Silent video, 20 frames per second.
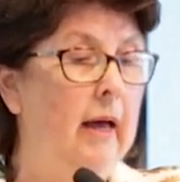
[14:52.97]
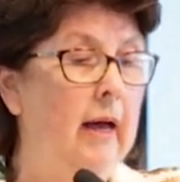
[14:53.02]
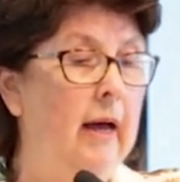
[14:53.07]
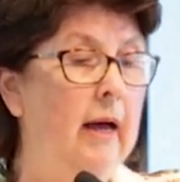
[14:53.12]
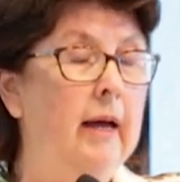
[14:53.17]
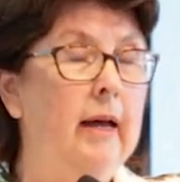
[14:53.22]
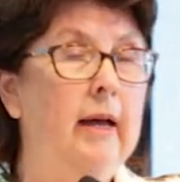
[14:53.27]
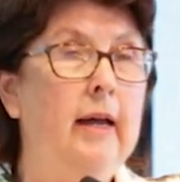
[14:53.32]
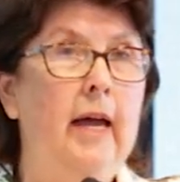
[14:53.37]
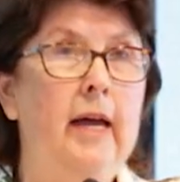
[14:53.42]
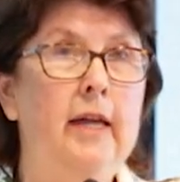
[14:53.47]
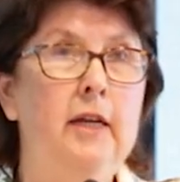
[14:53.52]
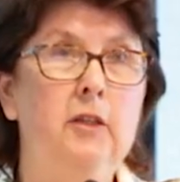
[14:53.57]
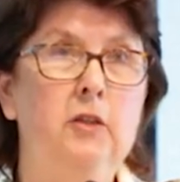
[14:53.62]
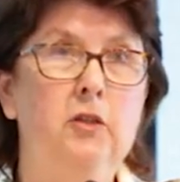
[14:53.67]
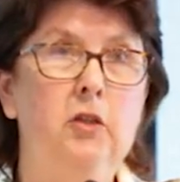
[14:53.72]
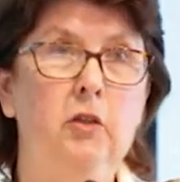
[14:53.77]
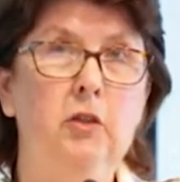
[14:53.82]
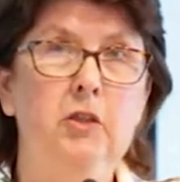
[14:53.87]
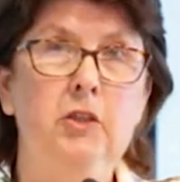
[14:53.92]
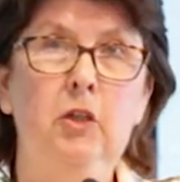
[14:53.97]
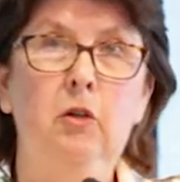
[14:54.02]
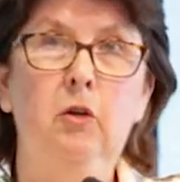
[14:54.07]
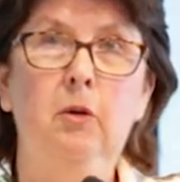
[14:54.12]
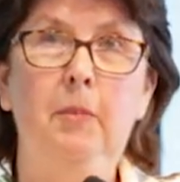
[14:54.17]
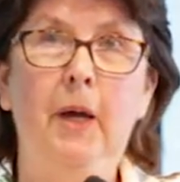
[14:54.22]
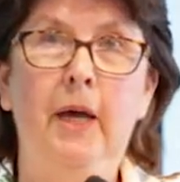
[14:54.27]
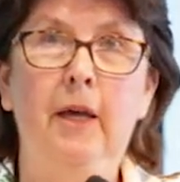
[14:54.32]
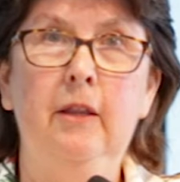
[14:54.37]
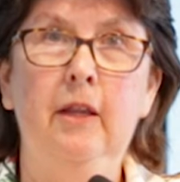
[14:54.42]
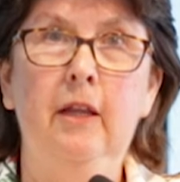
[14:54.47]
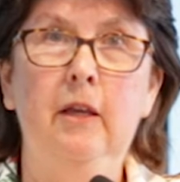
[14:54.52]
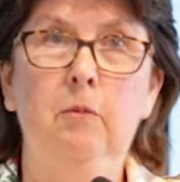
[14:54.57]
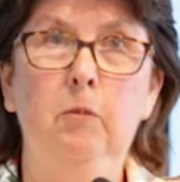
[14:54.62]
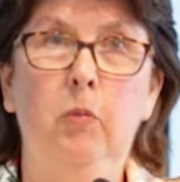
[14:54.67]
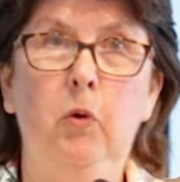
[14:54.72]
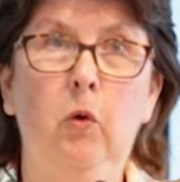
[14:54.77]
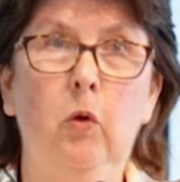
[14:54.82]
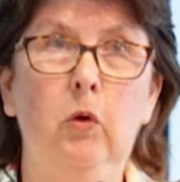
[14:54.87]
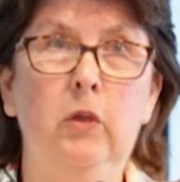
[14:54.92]
And it's also about the
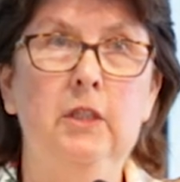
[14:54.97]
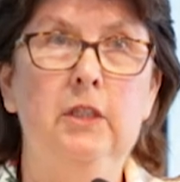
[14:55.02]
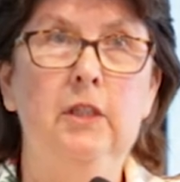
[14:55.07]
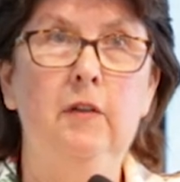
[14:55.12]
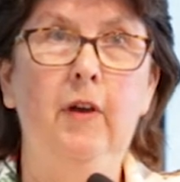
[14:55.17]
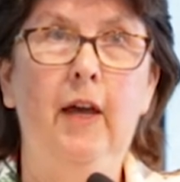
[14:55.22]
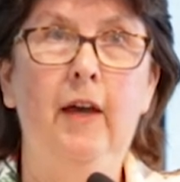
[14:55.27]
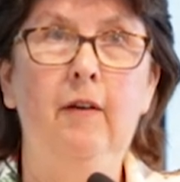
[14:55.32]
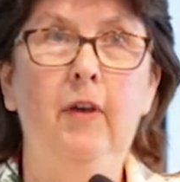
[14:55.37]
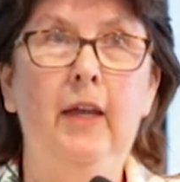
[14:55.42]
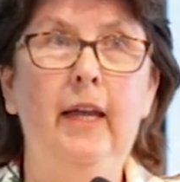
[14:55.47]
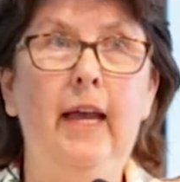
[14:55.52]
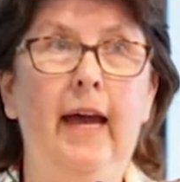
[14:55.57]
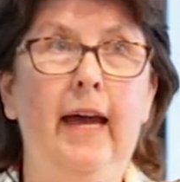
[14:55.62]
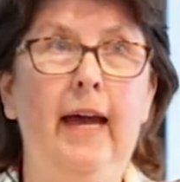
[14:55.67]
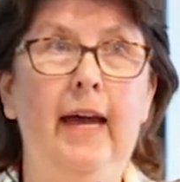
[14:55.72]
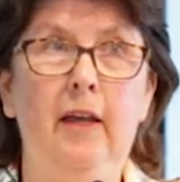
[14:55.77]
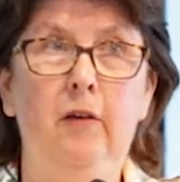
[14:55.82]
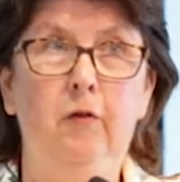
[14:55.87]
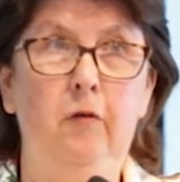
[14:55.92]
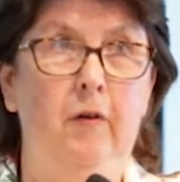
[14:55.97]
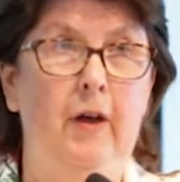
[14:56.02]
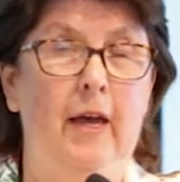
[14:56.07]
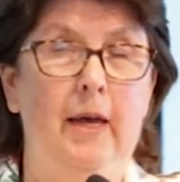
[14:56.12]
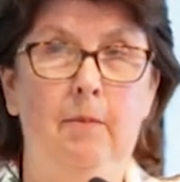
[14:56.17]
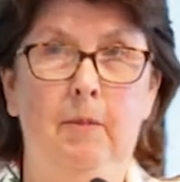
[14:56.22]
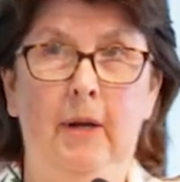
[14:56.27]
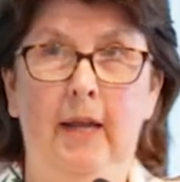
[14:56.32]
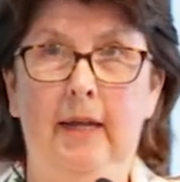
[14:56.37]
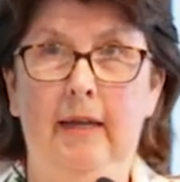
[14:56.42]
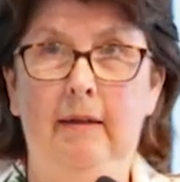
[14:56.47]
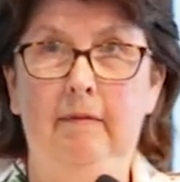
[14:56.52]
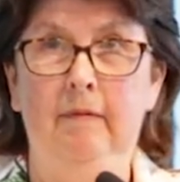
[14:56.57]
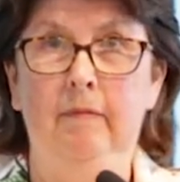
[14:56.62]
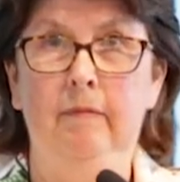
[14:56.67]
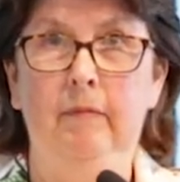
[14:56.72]
importance of having a family,